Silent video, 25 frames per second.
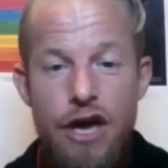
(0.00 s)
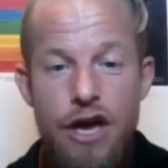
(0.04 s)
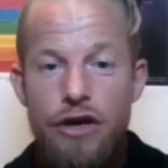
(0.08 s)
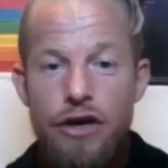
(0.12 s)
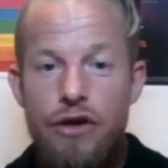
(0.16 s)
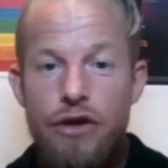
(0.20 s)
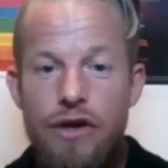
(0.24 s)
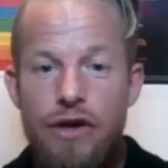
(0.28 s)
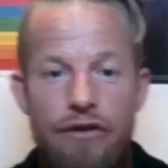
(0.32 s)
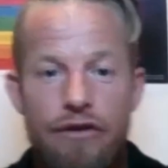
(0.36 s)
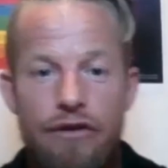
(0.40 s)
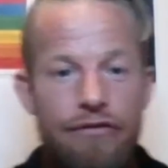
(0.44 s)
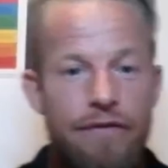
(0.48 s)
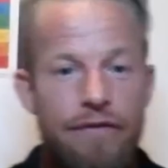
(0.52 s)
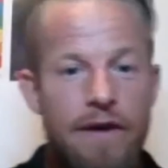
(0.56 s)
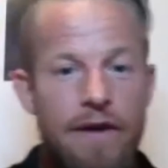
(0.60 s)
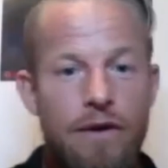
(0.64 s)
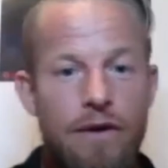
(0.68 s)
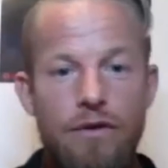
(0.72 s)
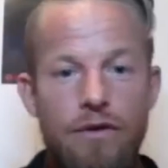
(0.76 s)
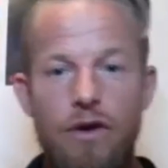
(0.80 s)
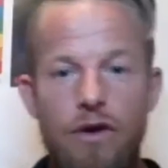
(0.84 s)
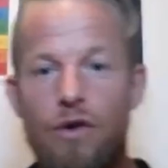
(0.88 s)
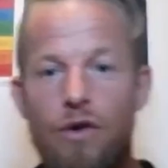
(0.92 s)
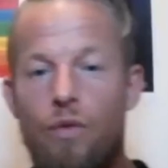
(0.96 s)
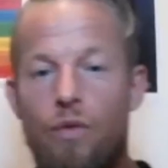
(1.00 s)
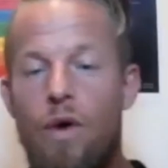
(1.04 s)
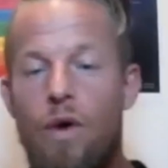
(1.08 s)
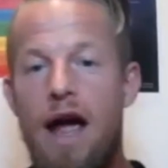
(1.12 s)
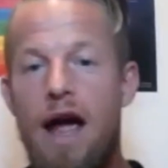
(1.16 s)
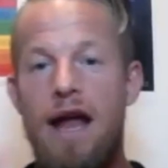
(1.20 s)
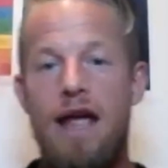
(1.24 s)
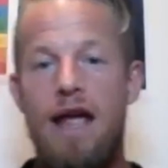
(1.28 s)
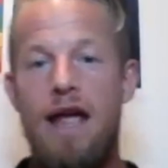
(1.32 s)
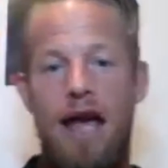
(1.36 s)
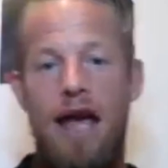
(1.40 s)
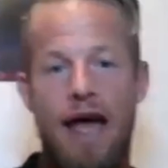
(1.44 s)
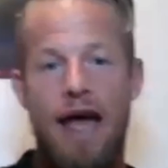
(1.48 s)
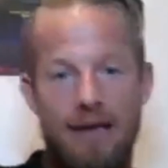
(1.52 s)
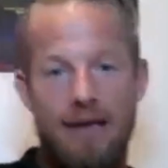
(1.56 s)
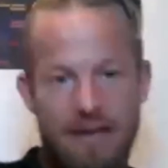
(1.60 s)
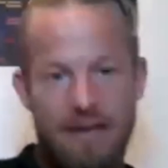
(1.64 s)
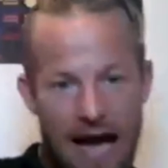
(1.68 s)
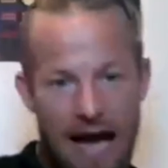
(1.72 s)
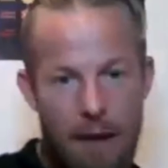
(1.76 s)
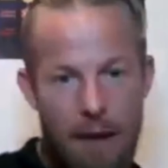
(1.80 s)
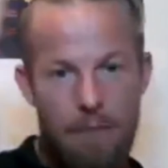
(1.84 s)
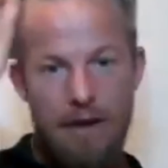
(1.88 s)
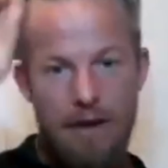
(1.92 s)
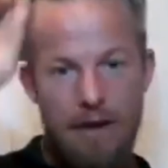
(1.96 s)
You can feel your way and
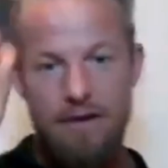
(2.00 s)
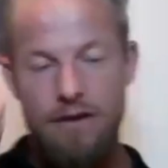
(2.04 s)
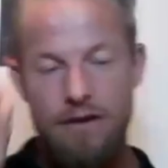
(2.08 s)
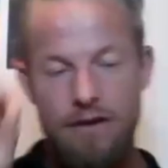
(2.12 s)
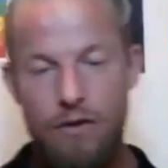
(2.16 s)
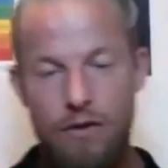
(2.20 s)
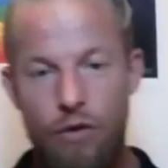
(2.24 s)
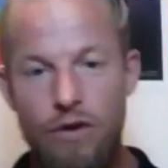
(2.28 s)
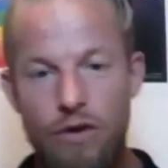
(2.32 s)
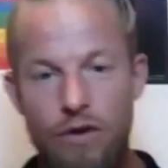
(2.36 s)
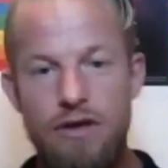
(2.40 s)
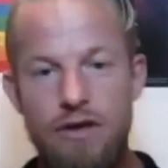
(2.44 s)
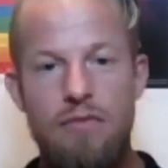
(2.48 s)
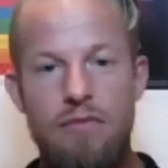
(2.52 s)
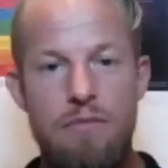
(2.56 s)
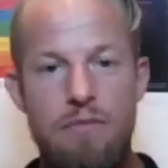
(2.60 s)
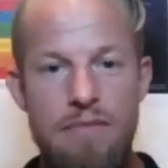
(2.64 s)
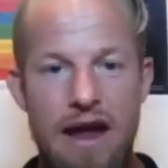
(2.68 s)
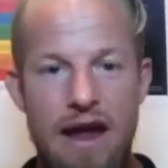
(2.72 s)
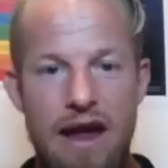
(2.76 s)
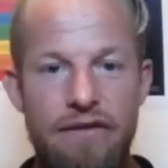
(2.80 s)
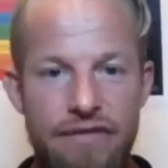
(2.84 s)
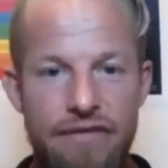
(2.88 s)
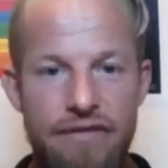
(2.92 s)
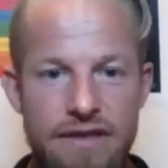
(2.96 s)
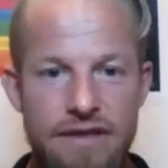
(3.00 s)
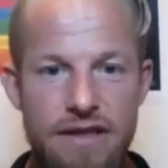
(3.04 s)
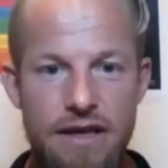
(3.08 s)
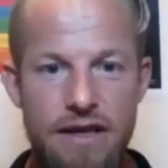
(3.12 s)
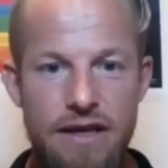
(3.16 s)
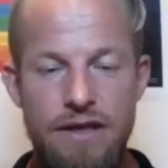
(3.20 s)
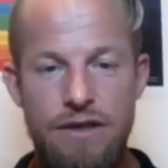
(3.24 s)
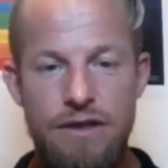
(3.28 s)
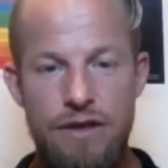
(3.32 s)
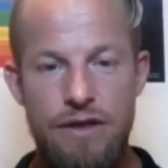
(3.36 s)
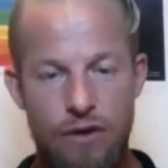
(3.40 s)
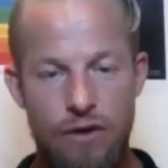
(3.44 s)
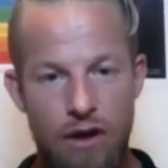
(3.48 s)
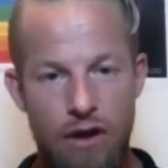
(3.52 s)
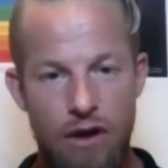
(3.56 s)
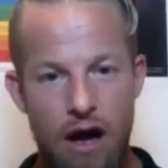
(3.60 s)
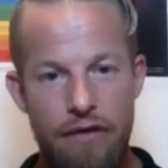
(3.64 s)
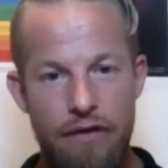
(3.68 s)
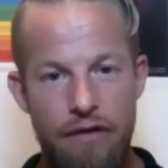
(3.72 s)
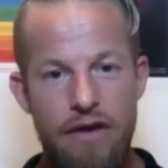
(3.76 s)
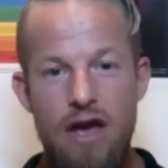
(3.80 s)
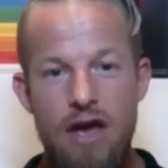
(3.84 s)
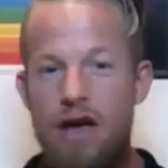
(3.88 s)
tap into the quantum and manifest it into your life.